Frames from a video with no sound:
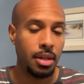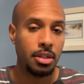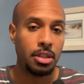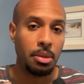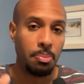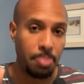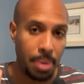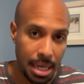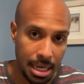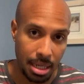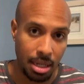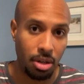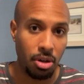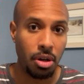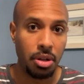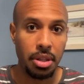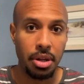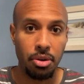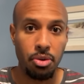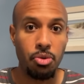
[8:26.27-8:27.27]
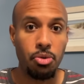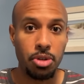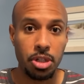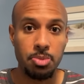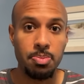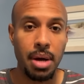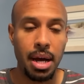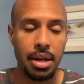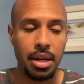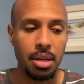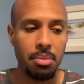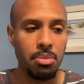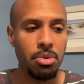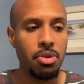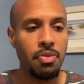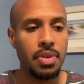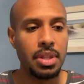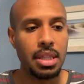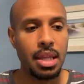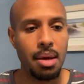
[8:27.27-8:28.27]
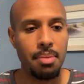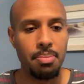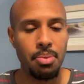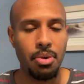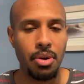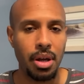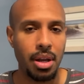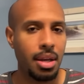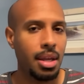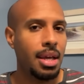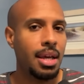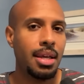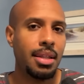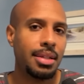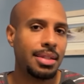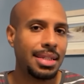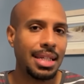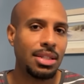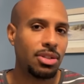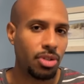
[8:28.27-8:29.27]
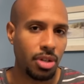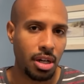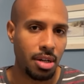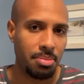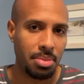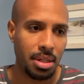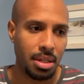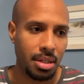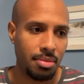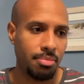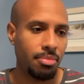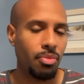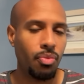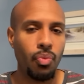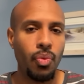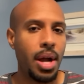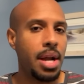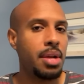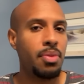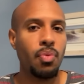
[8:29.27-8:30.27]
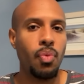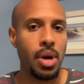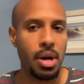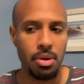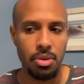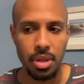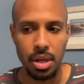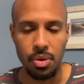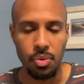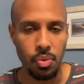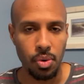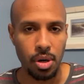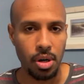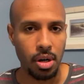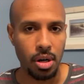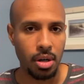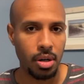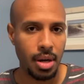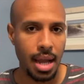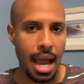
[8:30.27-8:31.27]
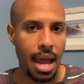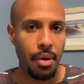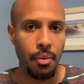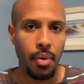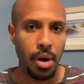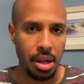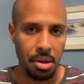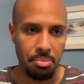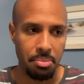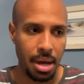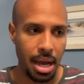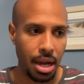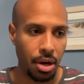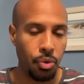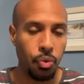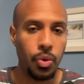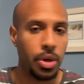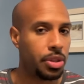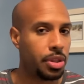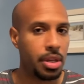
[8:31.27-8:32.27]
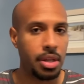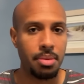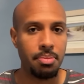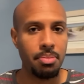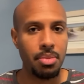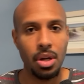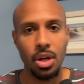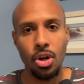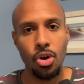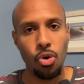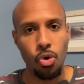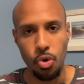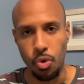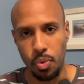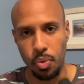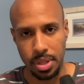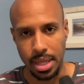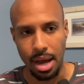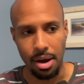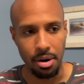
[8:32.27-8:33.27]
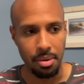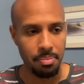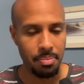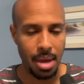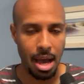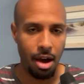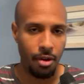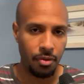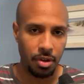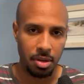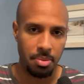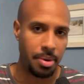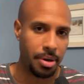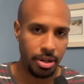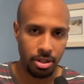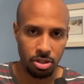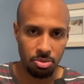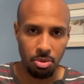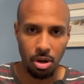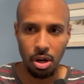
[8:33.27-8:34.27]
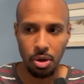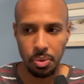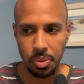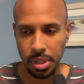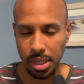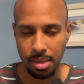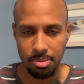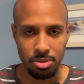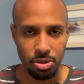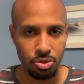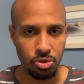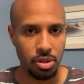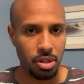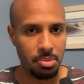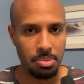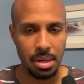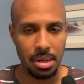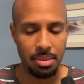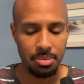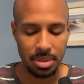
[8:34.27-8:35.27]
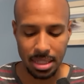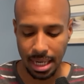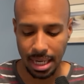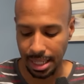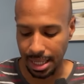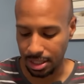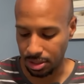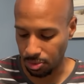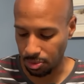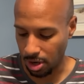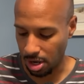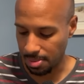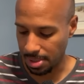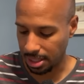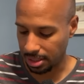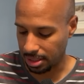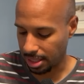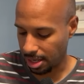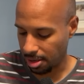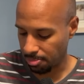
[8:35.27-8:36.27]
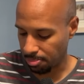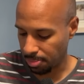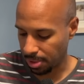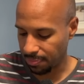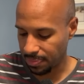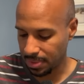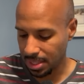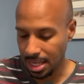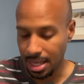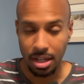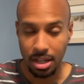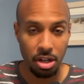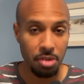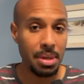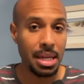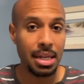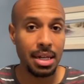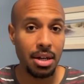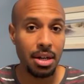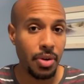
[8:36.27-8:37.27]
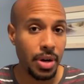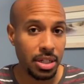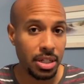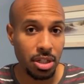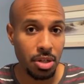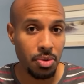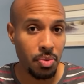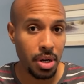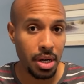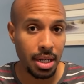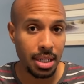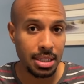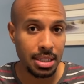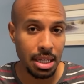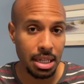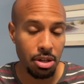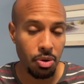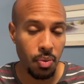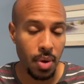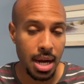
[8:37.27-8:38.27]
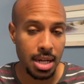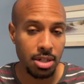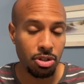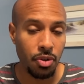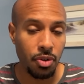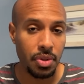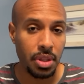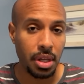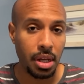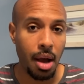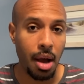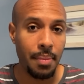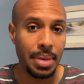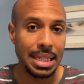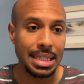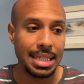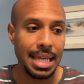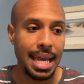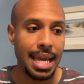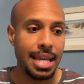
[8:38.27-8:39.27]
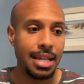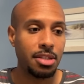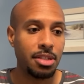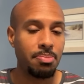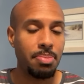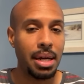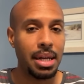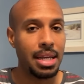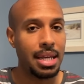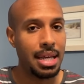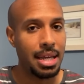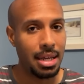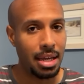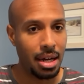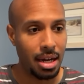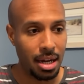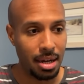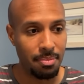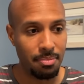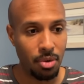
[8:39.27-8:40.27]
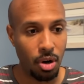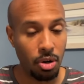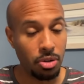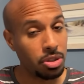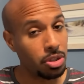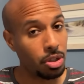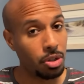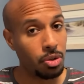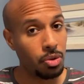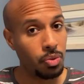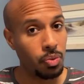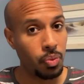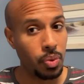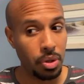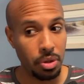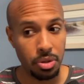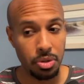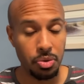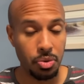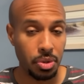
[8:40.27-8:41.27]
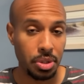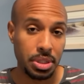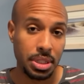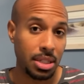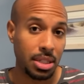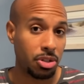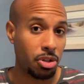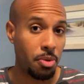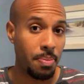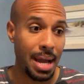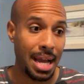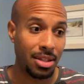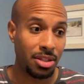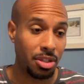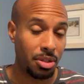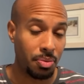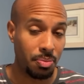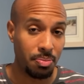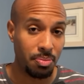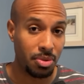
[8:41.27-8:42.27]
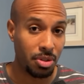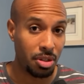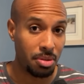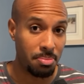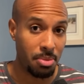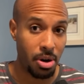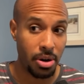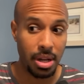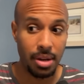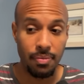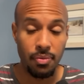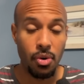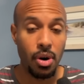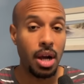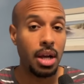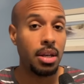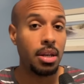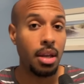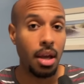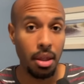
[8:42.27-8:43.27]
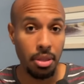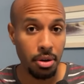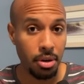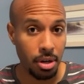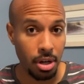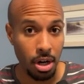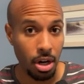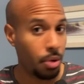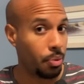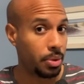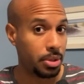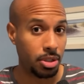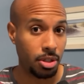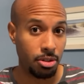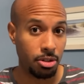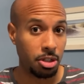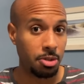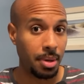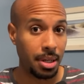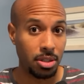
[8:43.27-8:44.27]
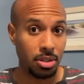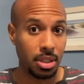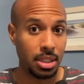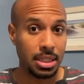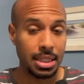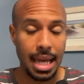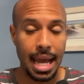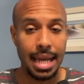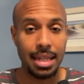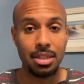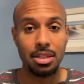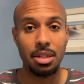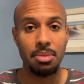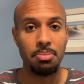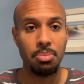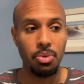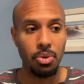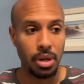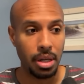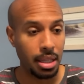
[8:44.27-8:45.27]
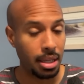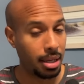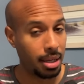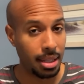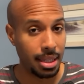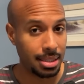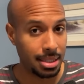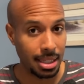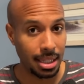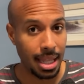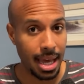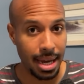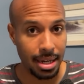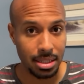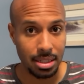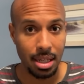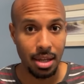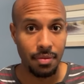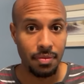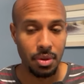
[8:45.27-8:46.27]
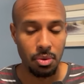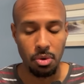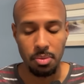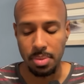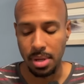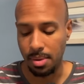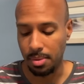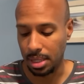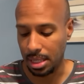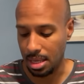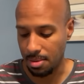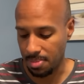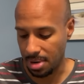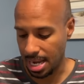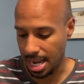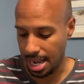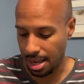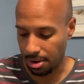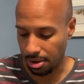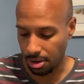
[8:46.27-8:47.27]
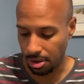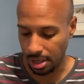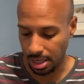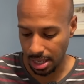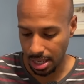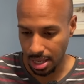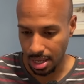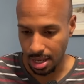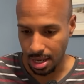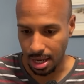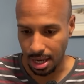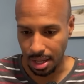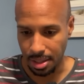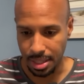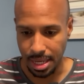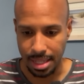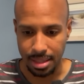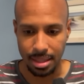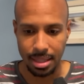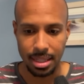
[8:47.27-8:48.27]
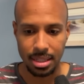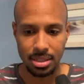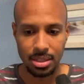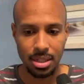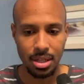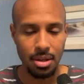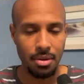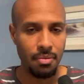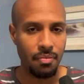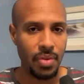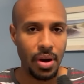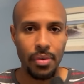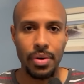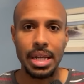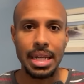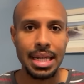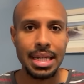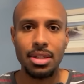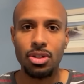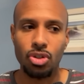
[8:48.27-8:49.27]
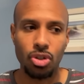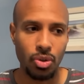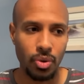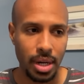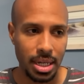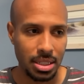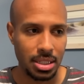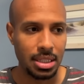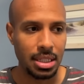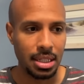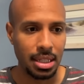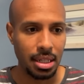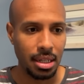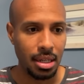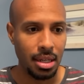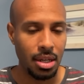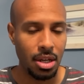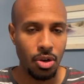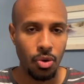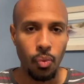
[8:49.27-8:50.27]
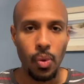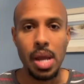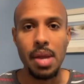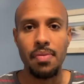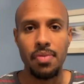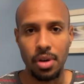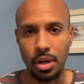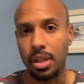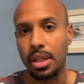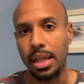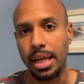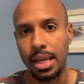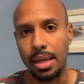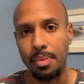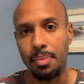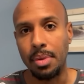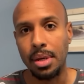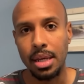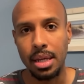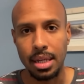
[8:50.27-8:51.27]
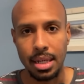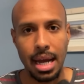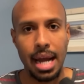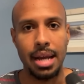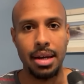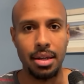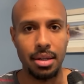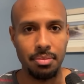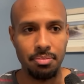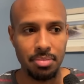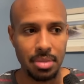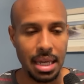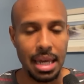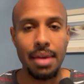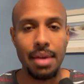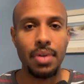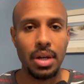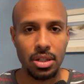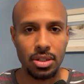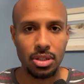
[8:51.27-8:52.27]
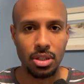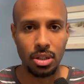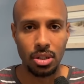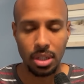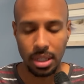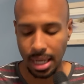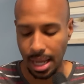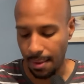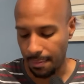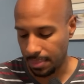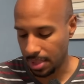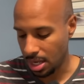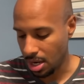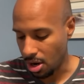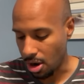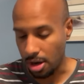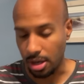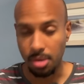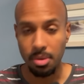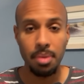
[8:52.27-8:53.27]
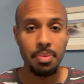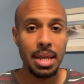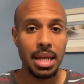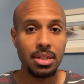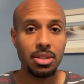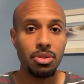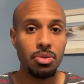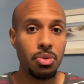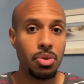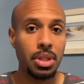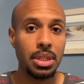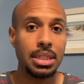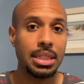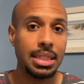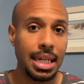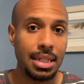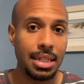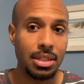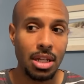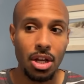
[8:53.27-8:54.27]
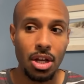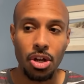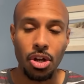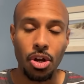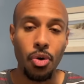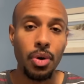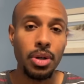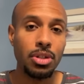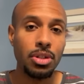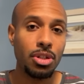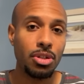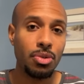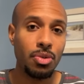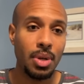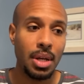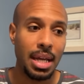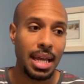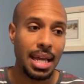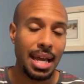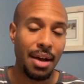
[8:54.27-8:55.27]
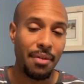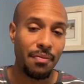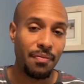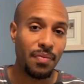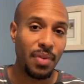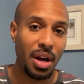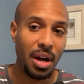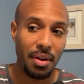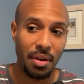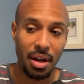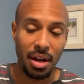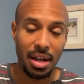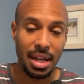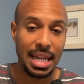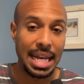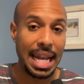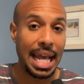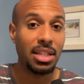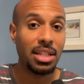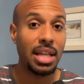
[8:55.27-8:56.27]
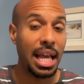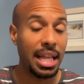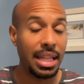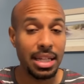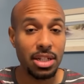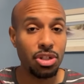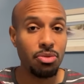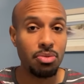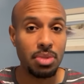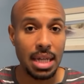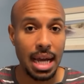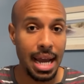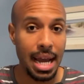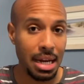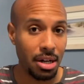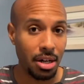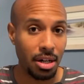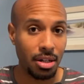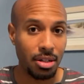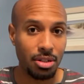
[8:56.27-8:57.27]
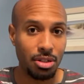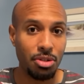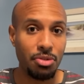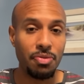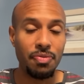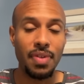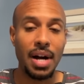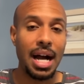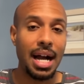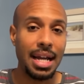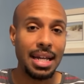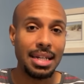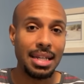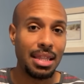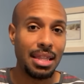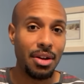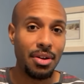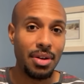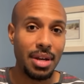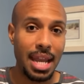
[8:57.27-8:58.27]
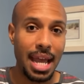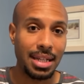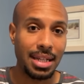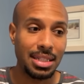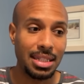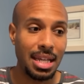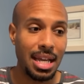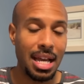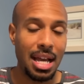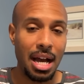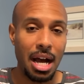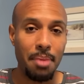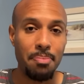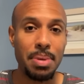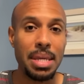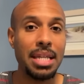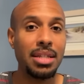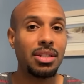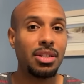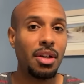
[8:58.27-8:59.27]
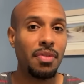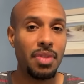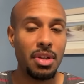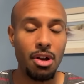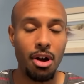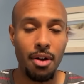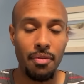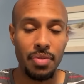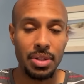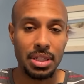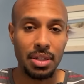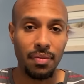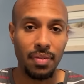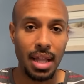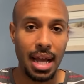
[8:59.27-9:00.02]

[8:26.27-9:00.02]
depending on their corresponding move at that point, the Saints are going to be right where they were at running back with him or without him. Alvin Kamara, Jamaal Williams, Jordan Mims, not a lot to worry about there. But could be an interesting one to continue to watch over the coming days. But also, will the New Orleans Saints go back to the market for another return specialist at some point? That's a lot of stuff that we'll be able to keep an eye out on that this very interesting waiver claim kind of gave us to look at. All right, coming up next, New Orleans Saints going to LSU Tiger to find their next piece of the offensive